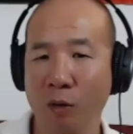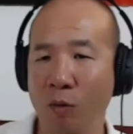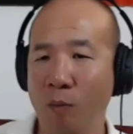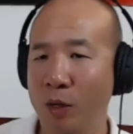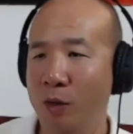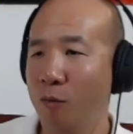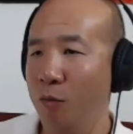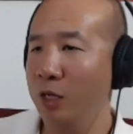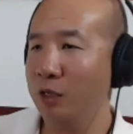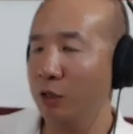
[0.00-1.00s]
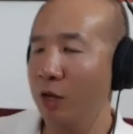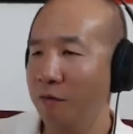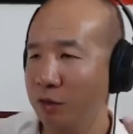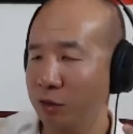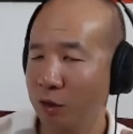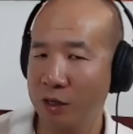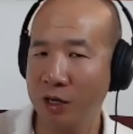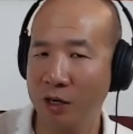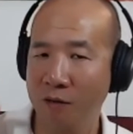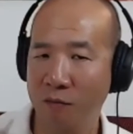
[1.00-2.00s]
would be the reason? You have to start
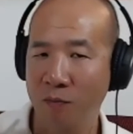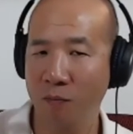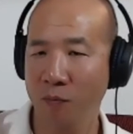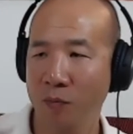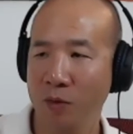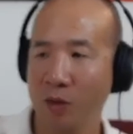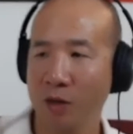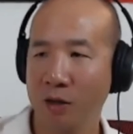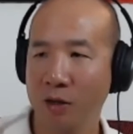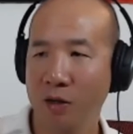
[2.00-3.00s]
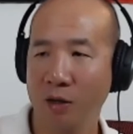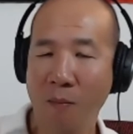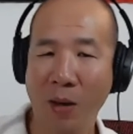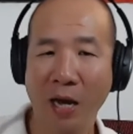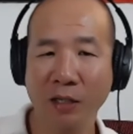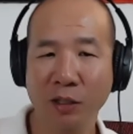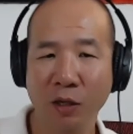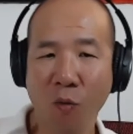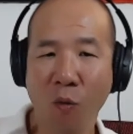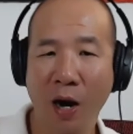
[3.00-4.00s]
kind of imagining
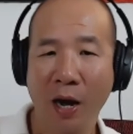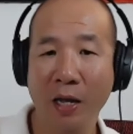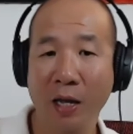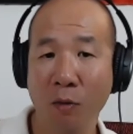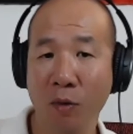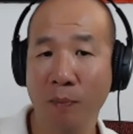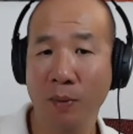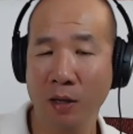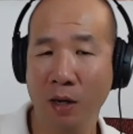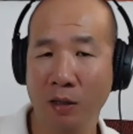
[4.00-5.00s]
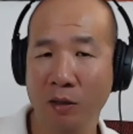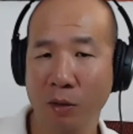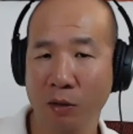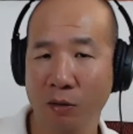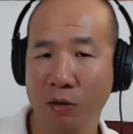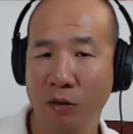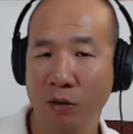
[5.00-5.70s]
why he would be non-committal,